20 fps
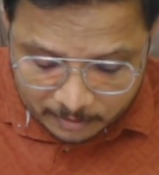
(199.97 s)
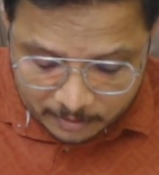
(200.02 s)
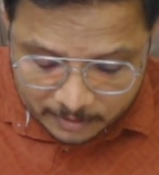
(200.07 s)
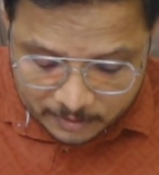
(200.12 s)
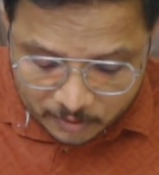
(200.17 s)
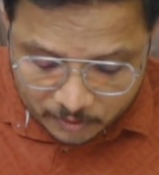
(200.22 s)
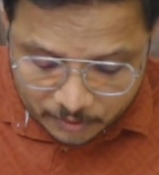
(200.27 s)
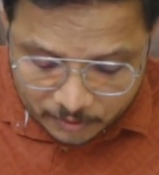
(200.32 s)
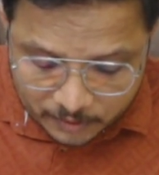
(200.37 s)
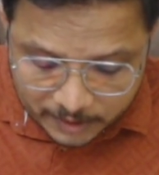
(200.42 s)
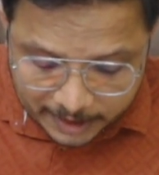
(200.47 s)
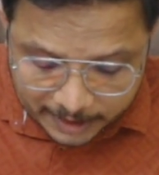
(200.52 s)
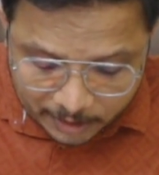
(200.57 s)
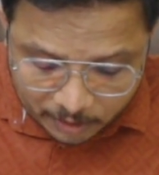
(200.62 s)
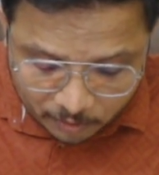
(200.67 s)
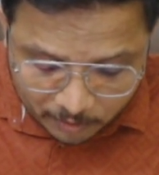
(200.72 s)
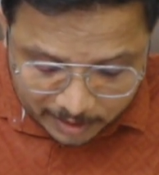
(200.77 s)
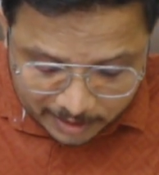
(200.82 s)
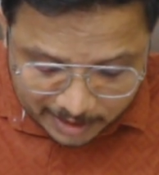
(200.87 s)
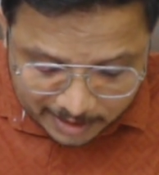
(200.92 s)
So you need
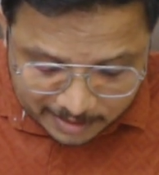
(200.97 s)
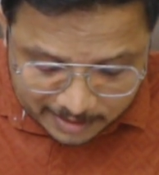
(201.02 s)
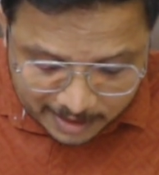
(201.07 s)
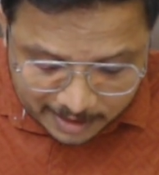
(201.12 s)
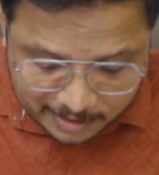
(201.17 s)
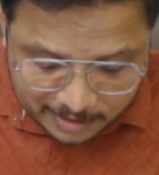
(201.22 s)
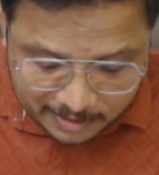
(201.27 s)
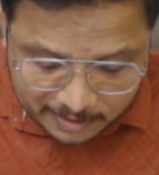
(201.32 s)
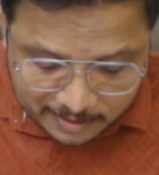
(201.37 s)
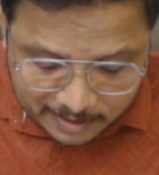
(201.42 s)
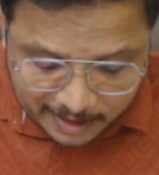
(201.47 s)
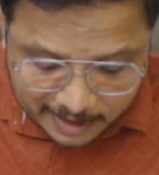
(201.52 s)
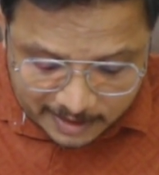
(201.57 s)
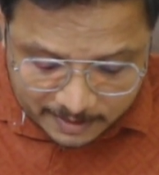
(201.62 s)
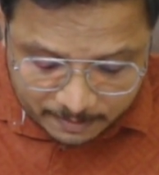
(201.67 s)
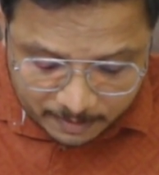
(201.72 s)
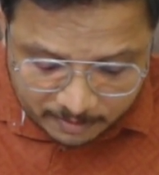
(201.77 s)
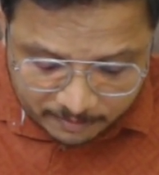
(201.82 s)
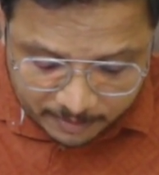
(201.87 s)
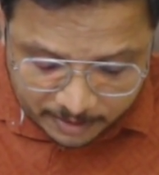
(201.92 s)
to understand this
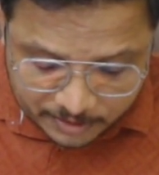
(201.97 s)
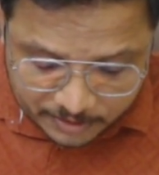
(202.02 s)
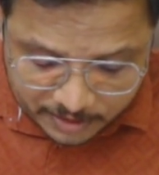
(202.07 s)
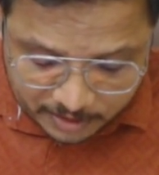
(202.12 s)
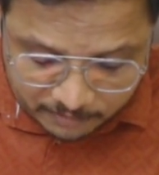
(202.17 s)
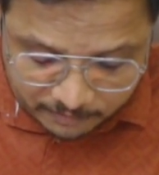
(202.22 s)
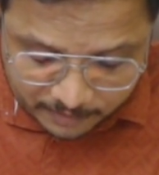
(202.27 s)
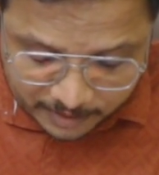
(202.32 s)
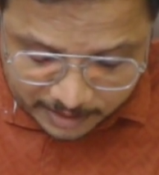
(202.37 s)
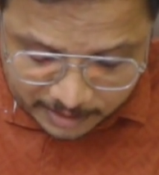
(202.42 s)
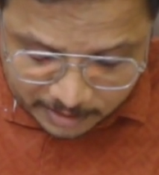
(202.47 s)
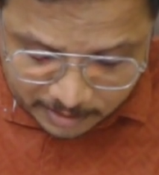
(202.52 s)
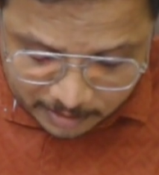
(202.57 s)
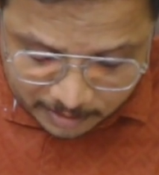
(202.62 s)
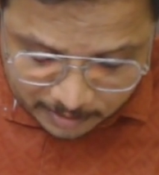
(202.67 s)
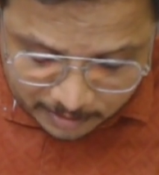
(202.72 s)
transfer function first.